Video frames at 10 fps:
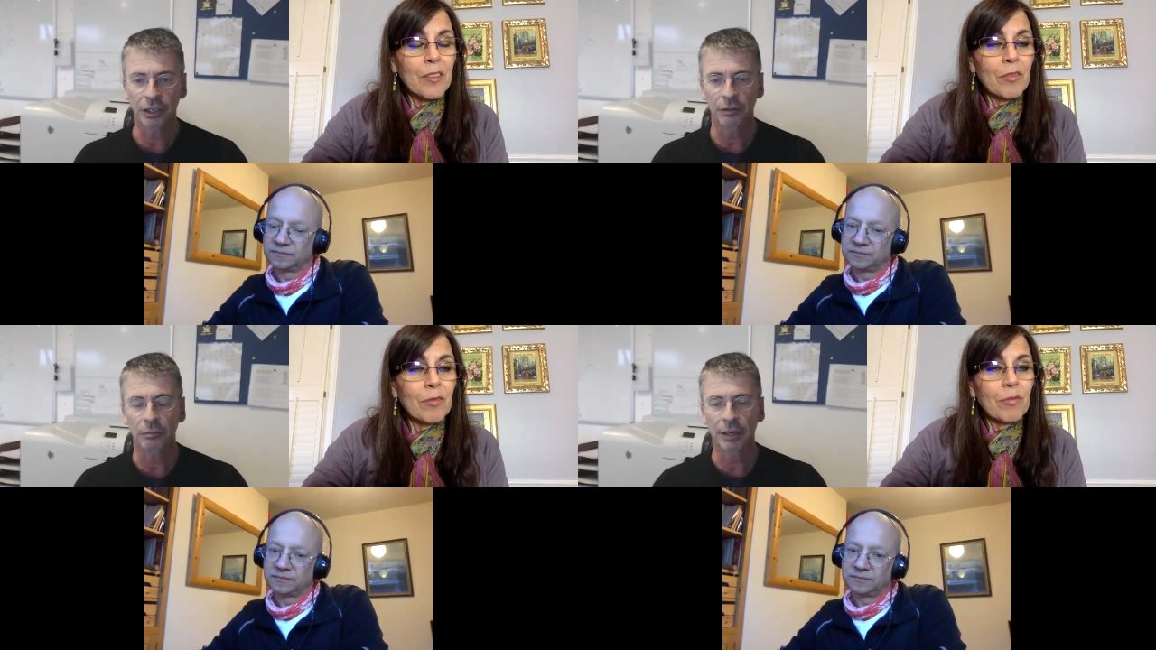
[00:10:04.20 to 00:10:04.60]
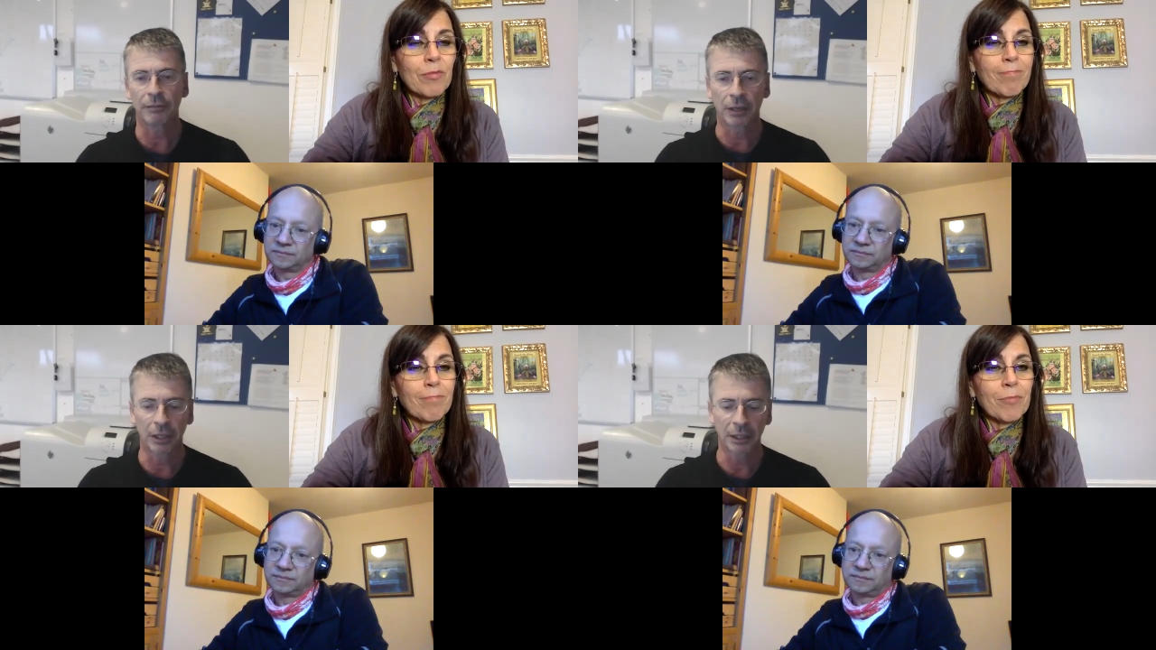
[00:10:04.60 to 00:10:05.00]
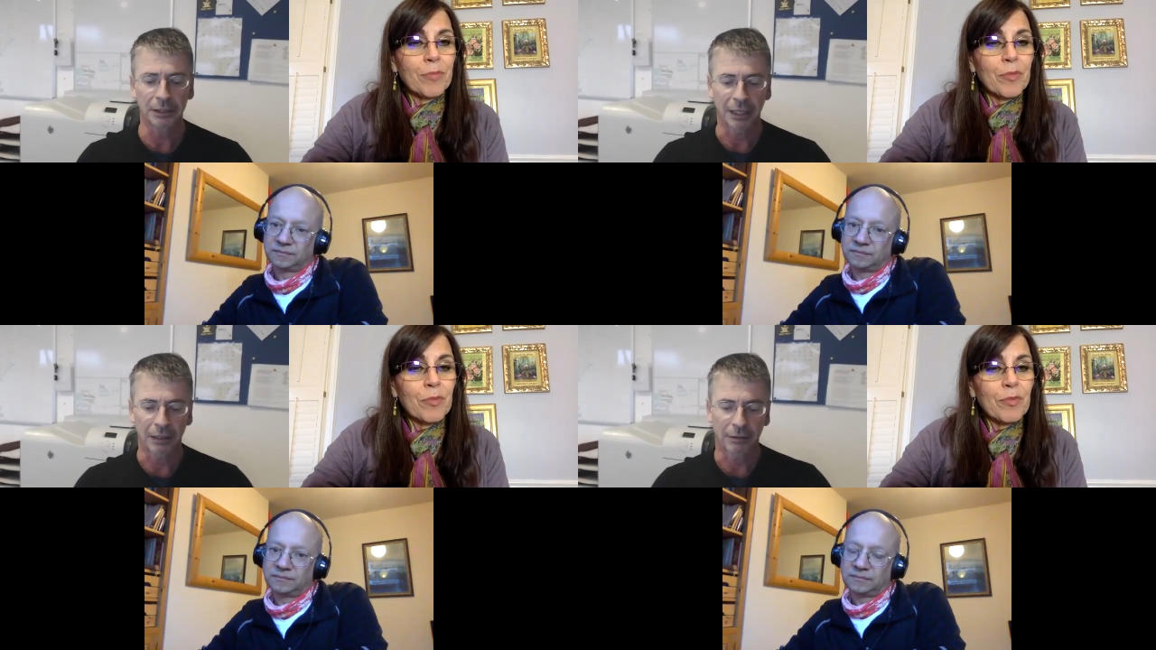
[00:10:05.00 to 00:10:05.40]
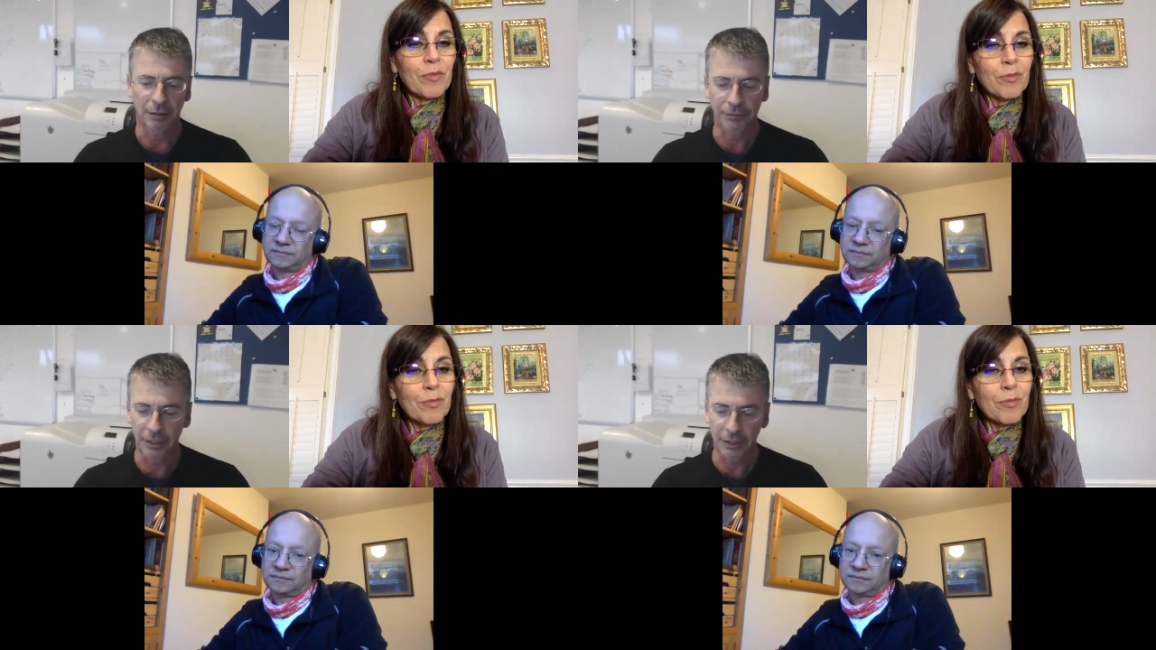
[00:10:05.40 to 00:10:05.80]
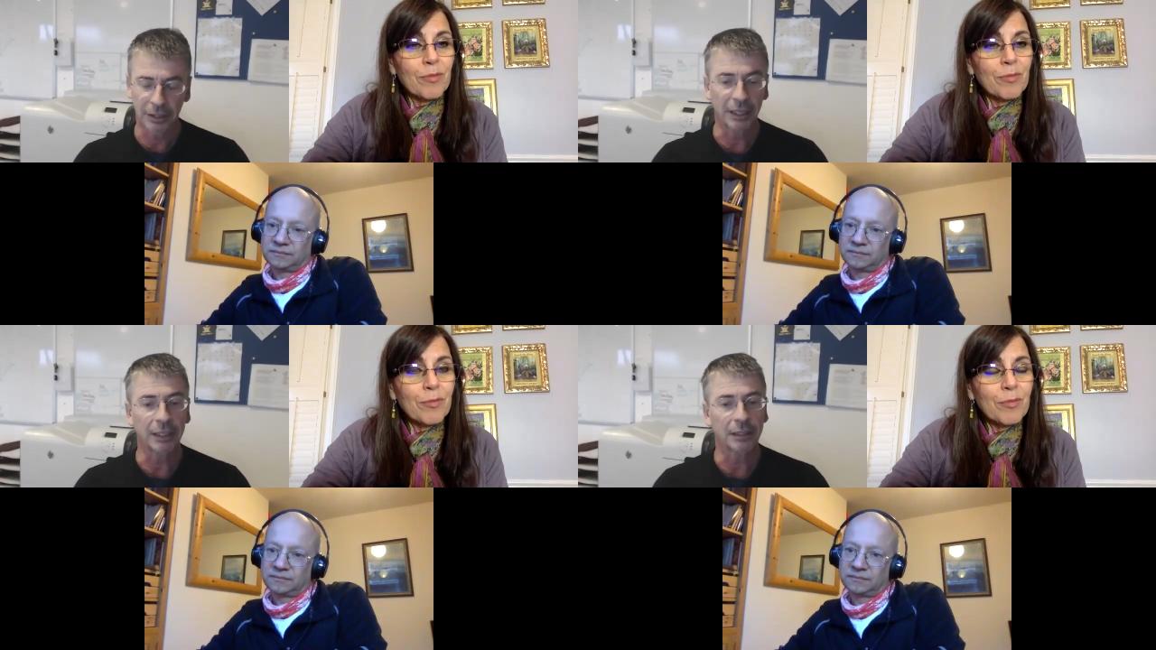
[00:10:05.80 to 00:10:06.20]
Speaker 1: that we've learned, the first
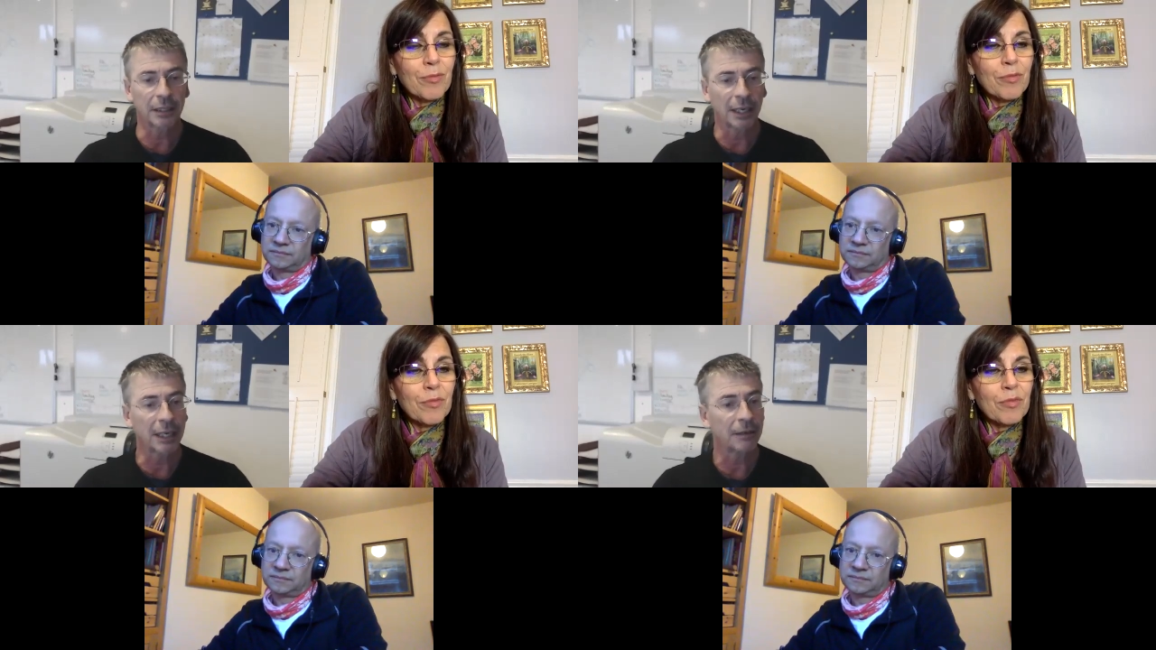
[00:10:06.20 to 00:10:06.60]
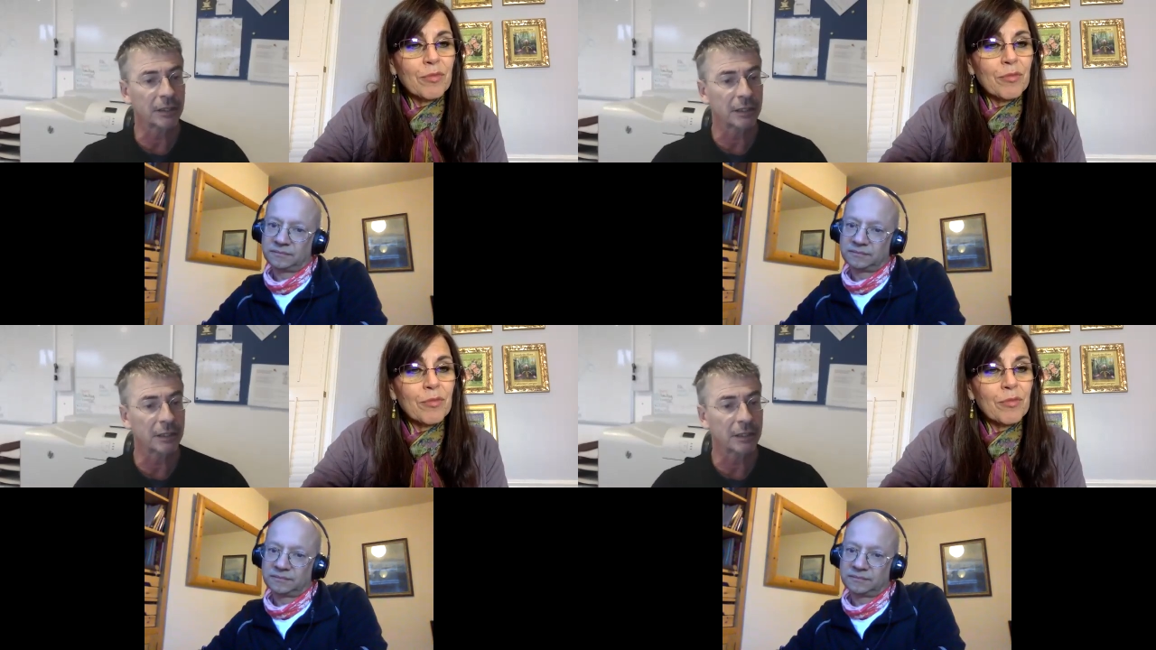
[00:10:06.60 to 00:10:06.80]
thing is that they give us